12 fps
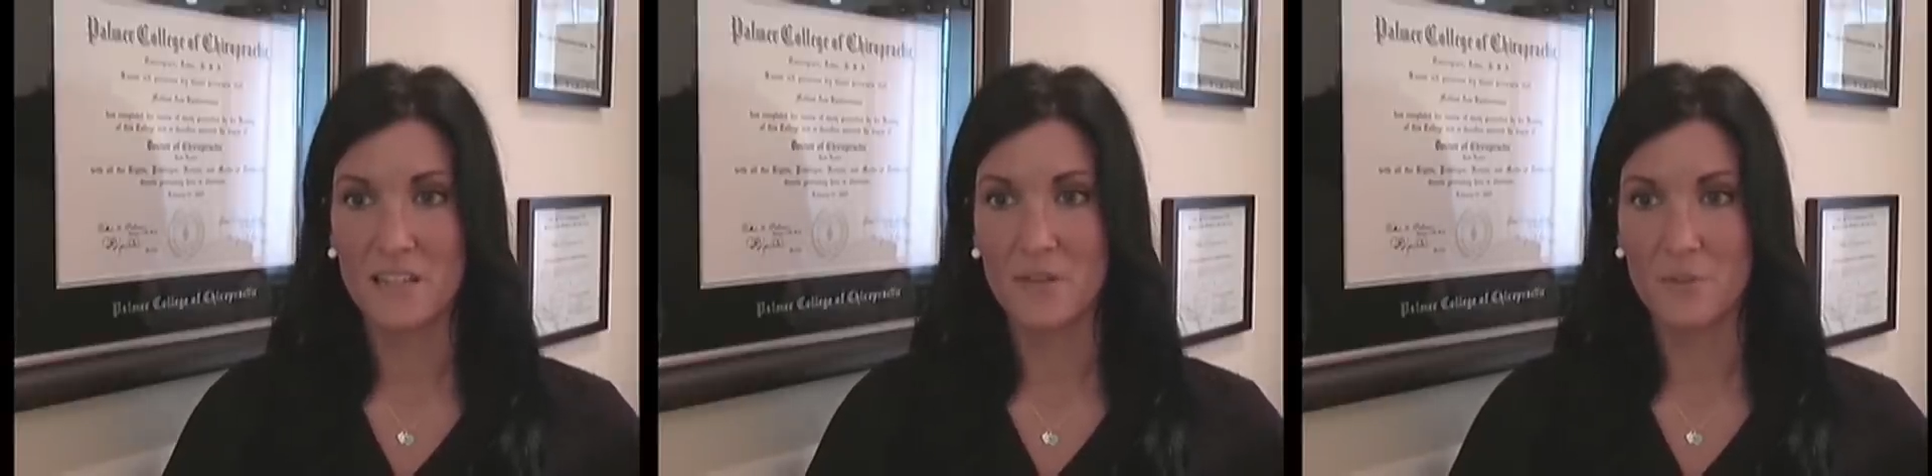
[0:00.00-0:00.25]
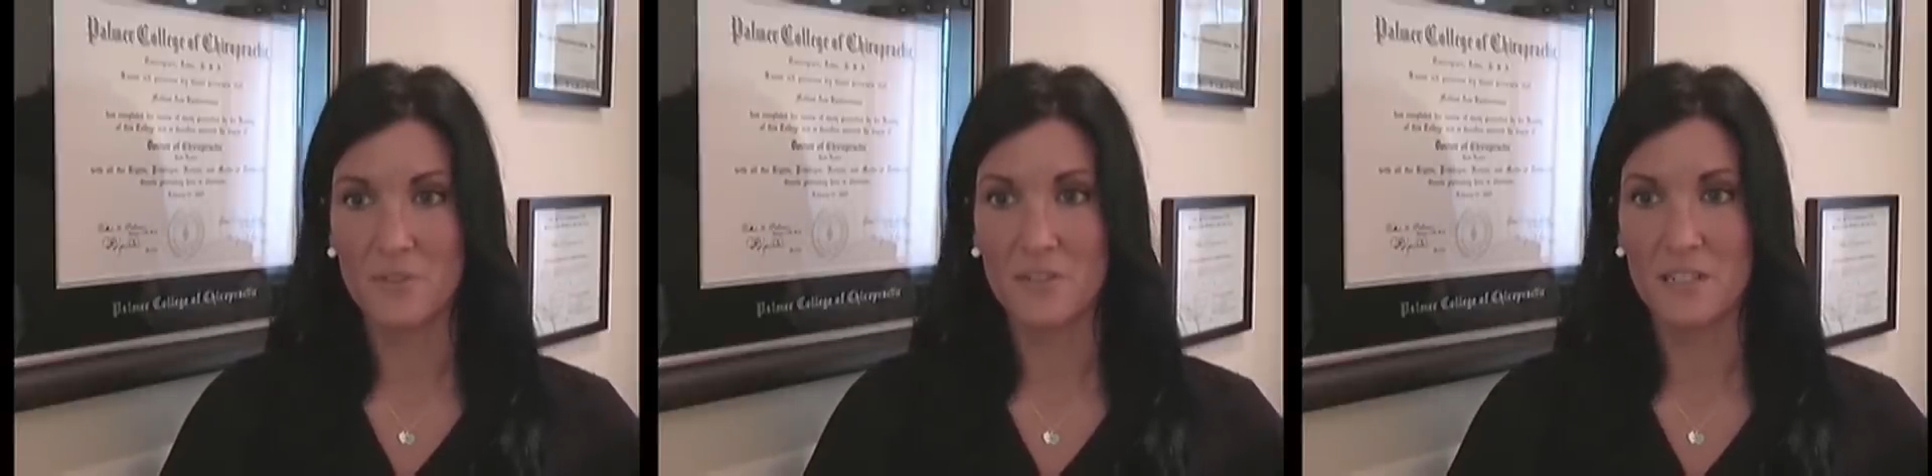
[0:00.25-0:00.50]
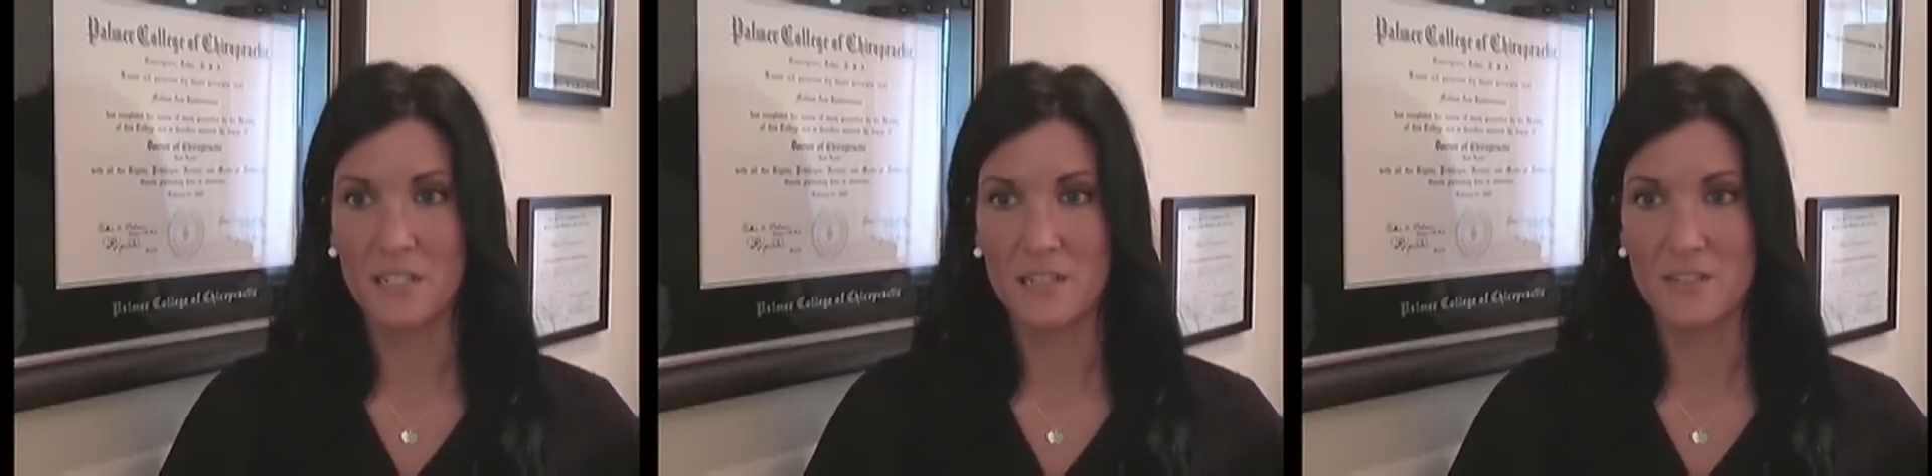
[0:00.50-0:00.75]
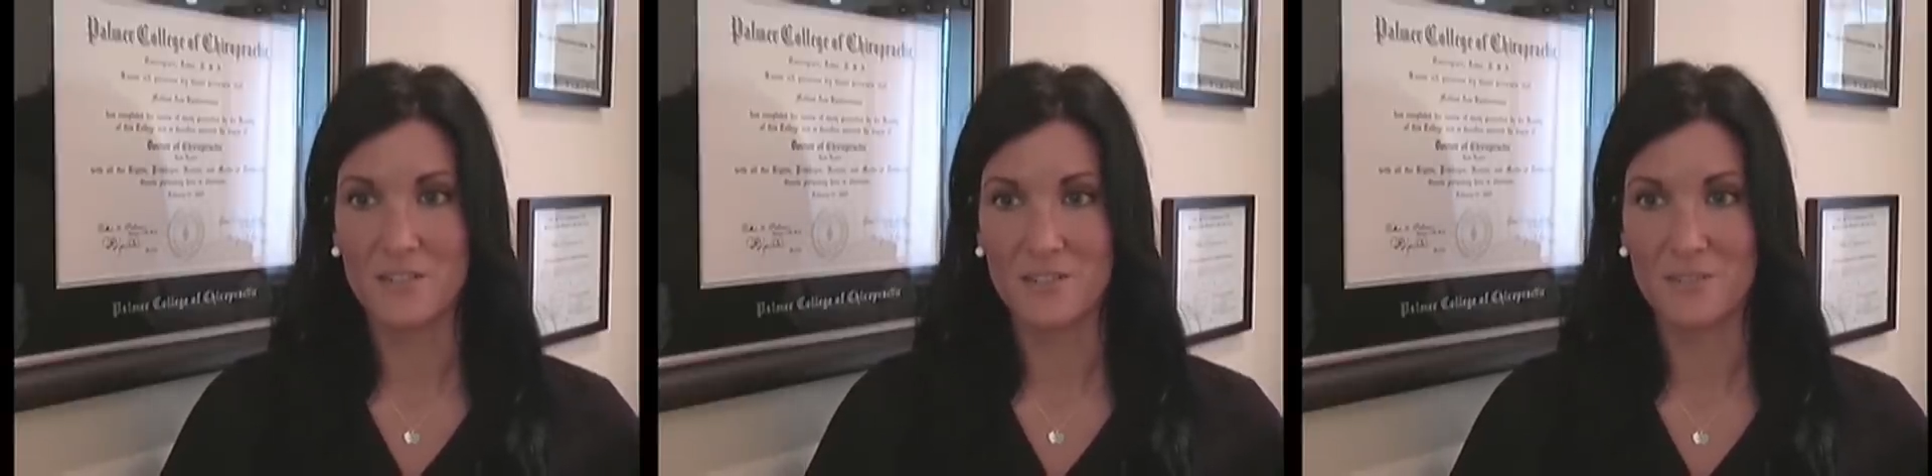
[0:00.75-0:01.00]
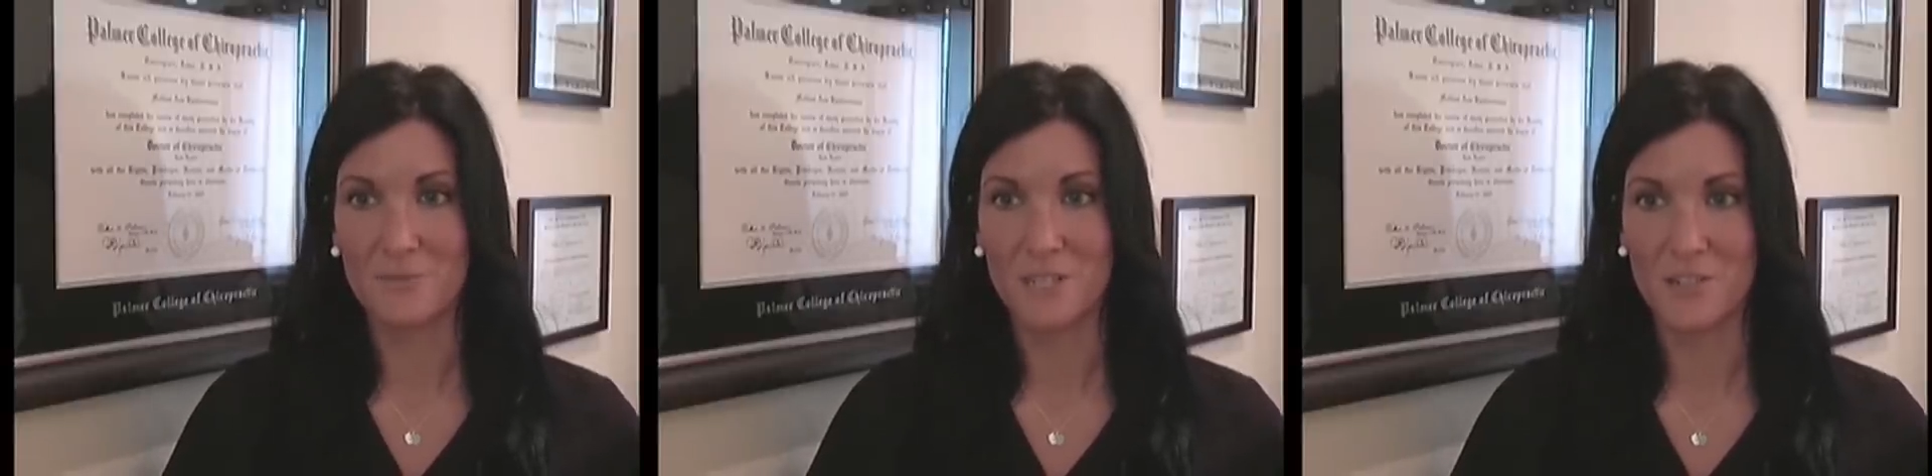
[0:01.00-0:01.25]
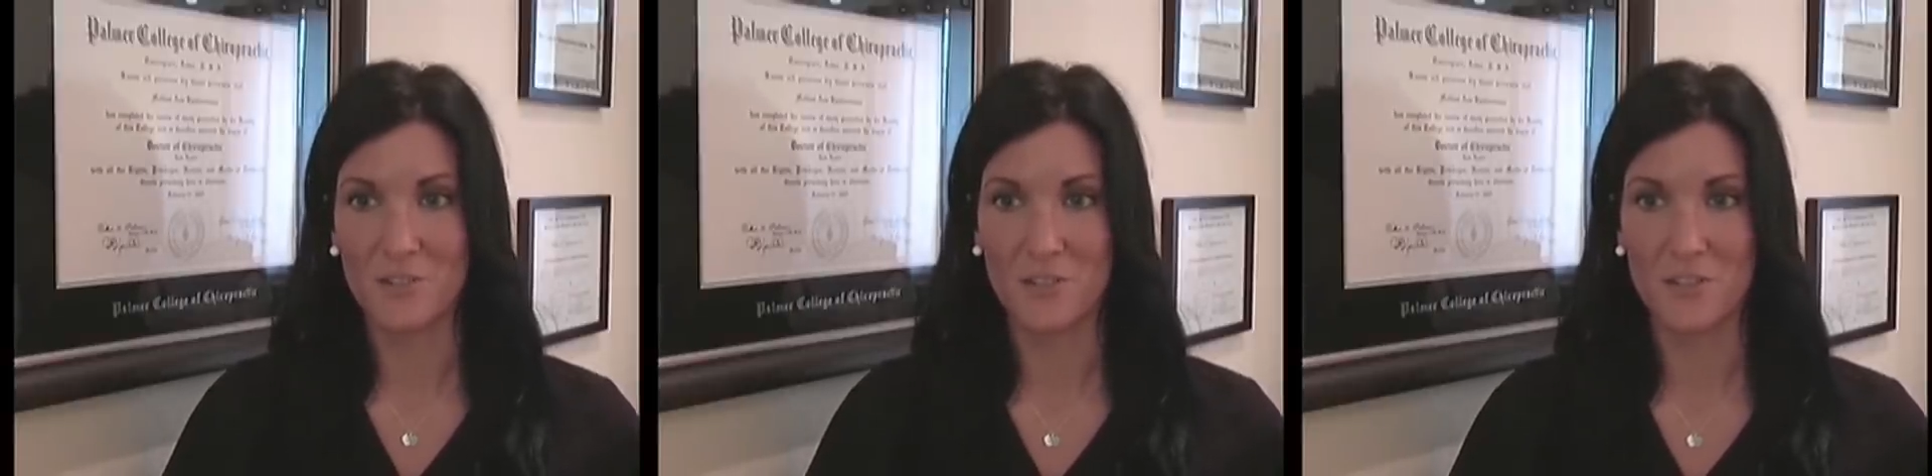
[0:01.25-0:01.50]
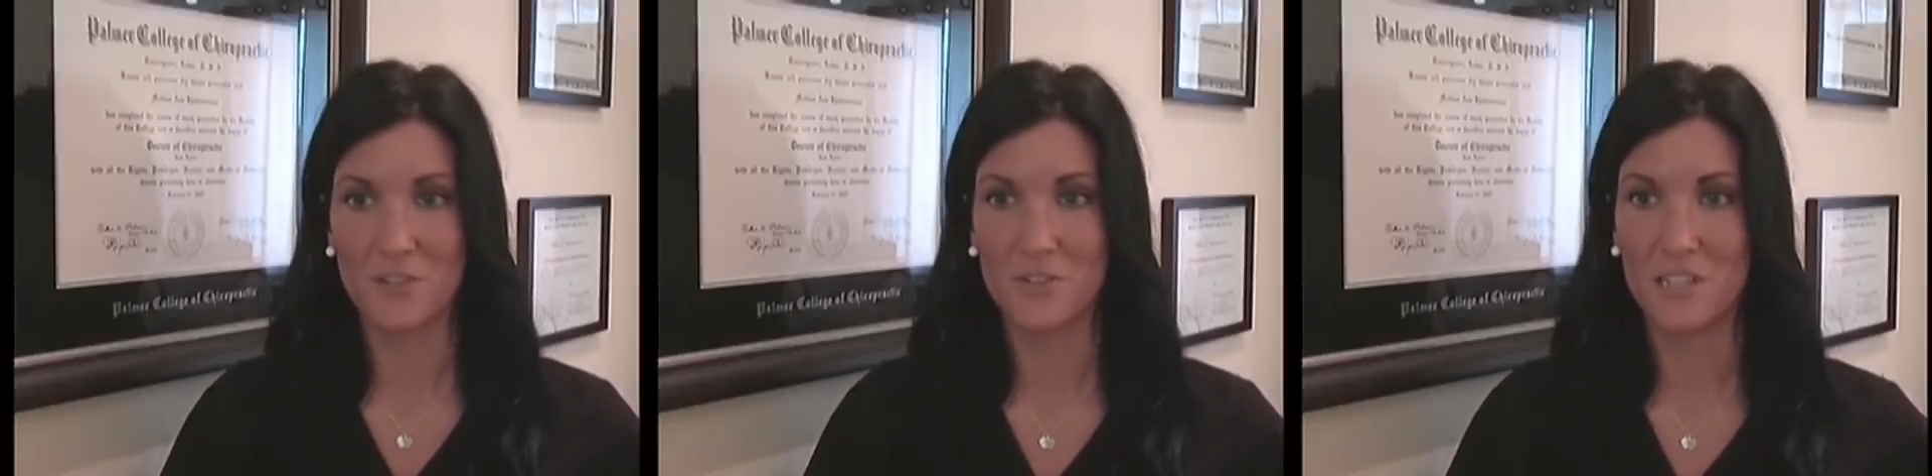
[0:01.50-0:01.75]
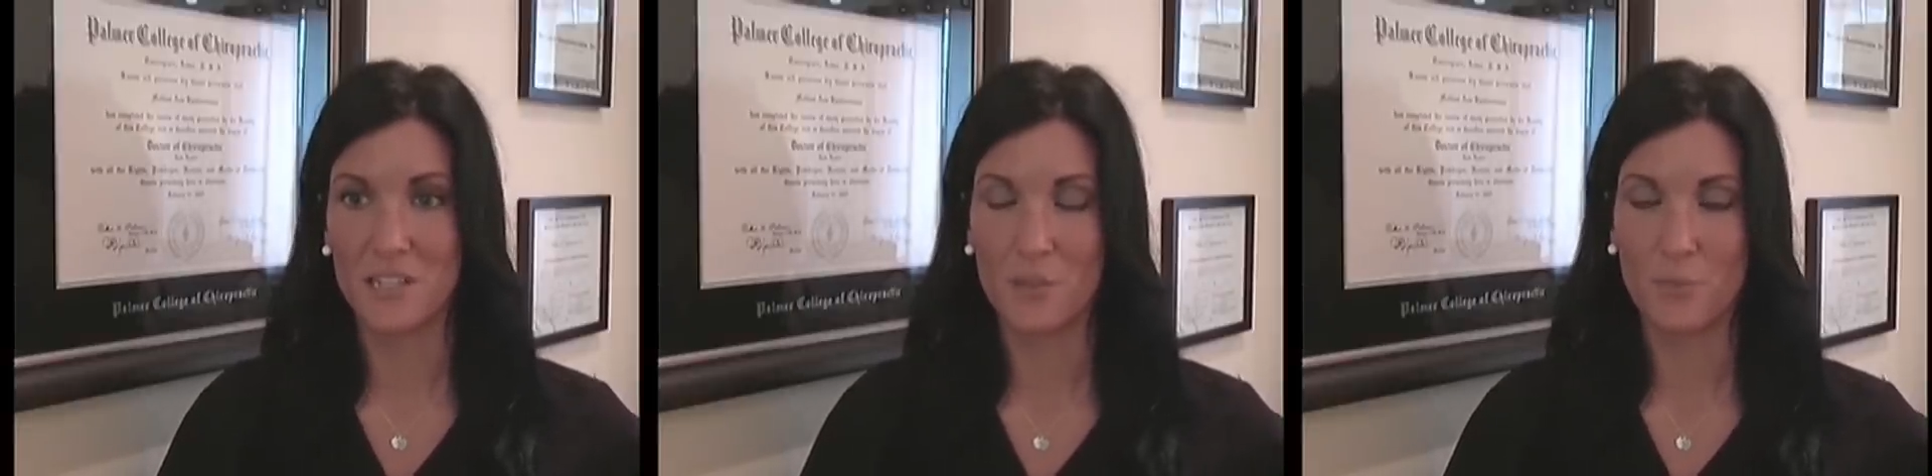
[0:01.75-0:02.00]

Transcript: they really need to make sure that they're eating